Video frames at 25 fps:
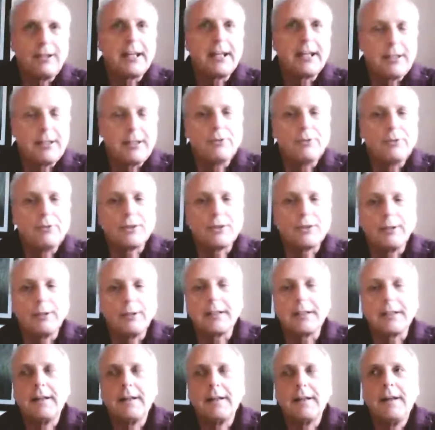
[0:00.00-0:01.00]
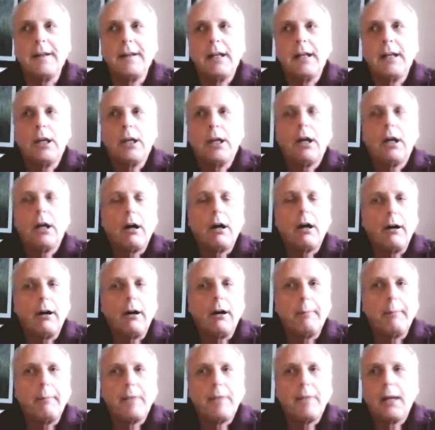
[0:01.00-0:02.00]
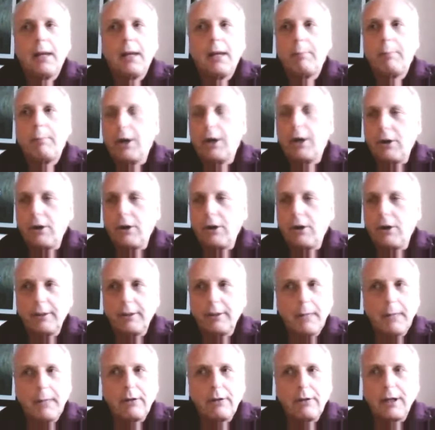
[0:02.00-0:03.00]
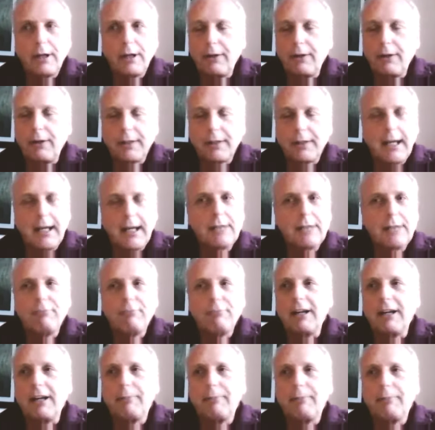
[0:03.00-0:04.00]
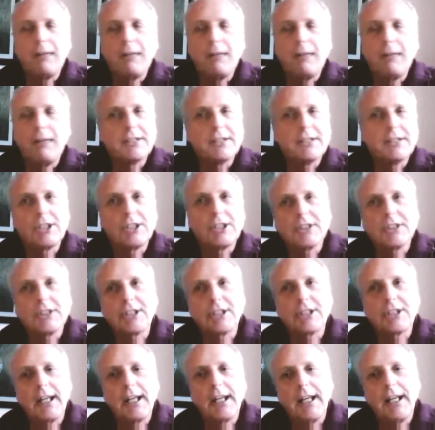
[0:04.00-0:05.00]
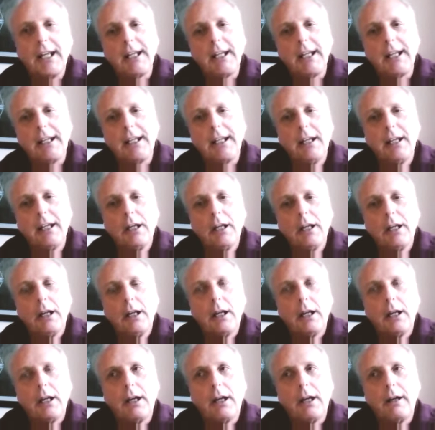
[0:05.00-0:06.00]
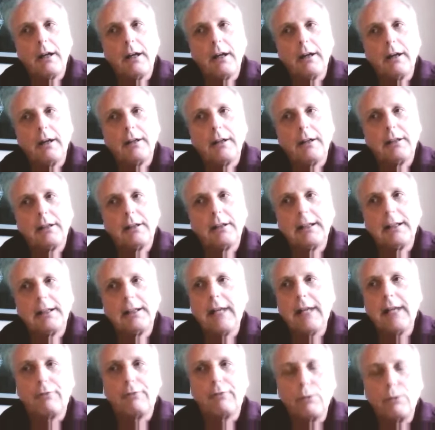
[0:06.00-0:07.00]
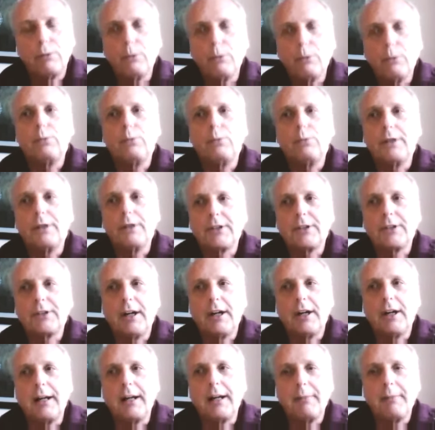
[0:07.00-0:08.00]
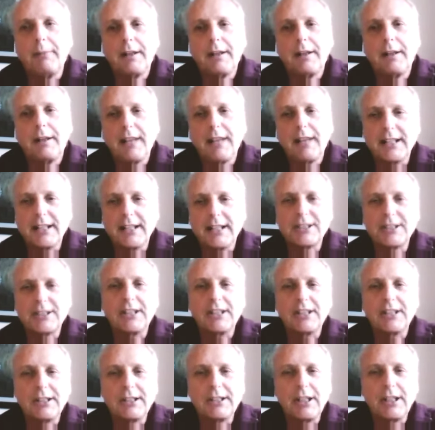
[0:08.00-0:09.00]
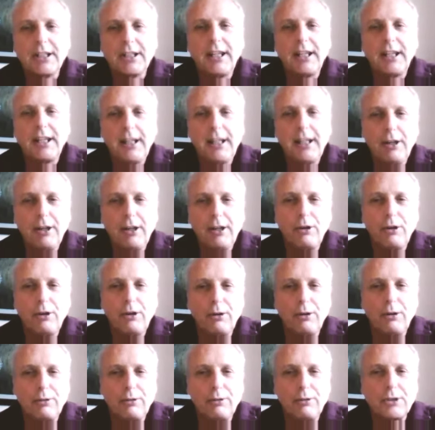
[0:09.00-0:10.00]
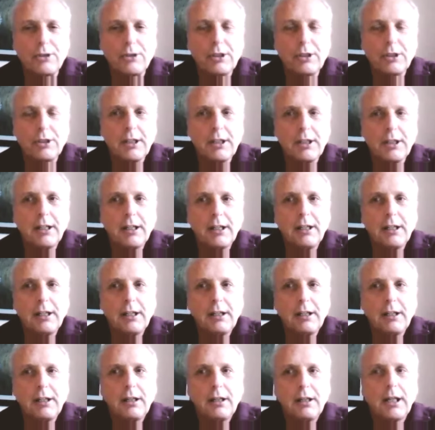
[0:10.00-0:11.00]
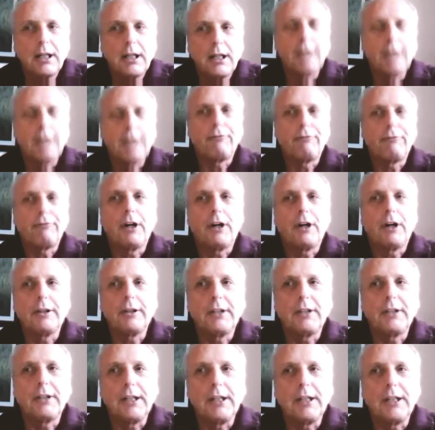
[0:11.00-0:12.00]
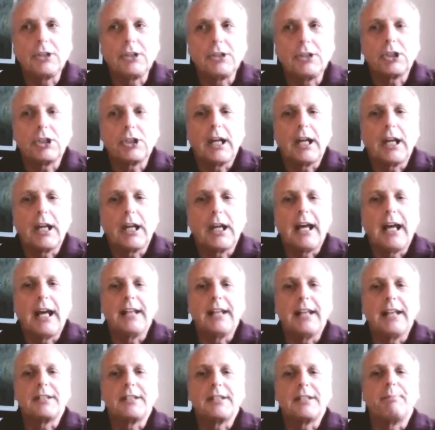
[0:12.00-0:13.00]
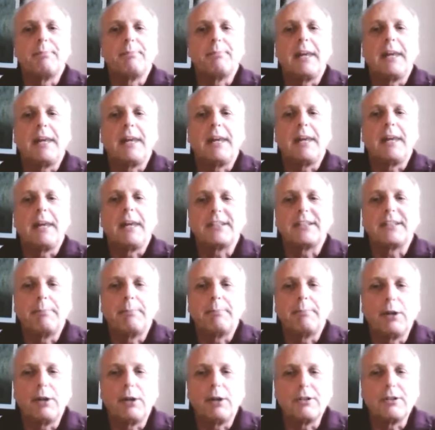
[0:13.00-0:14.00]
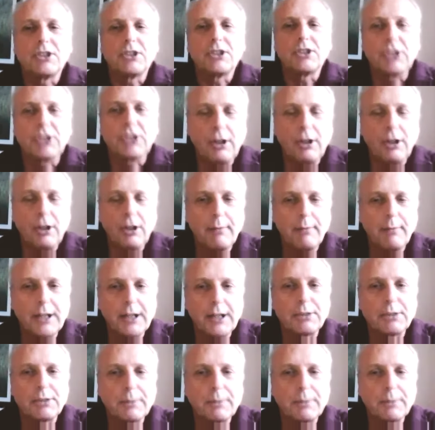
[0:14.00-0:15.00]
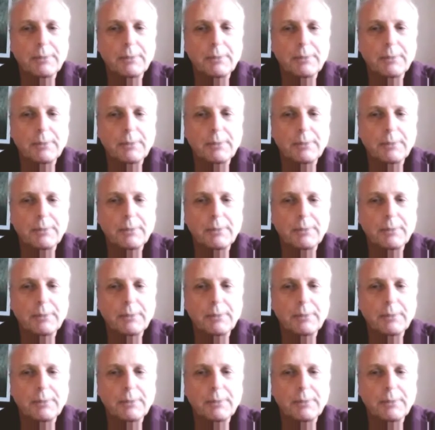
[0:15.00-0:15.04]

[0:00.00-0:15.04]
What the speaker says: used to it. But on a catamaran, when it's just staying level all the time, that's such a huge advantage and makes the boat so much